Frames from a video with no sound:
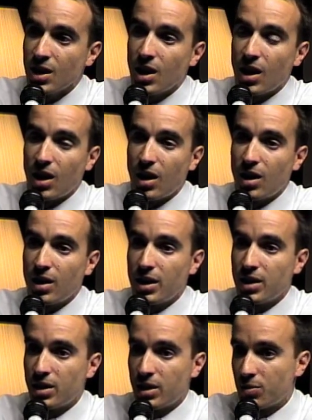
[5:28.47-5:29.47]

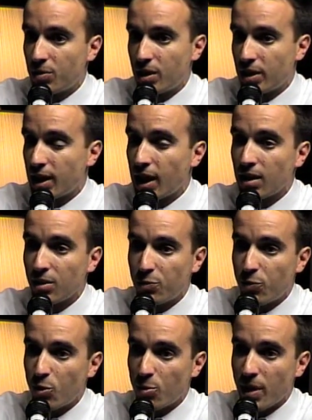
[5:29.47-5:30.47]
in a gala
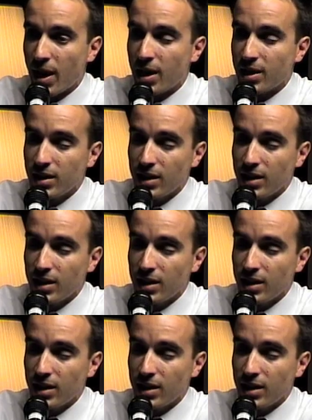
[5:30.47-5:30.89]
format.